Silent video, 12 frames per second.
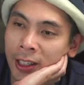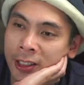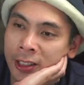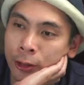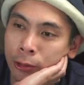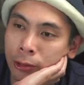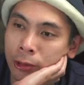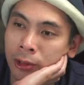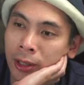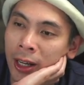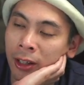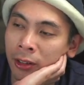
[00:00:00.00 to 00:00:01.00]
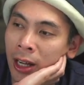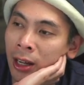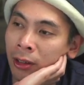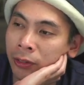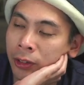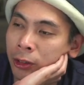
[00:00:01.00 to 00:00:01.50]
I just grew out
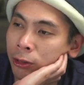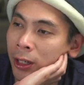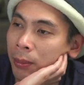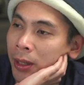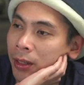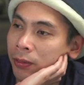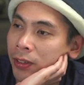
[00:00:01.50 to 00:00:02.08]
of the tray mount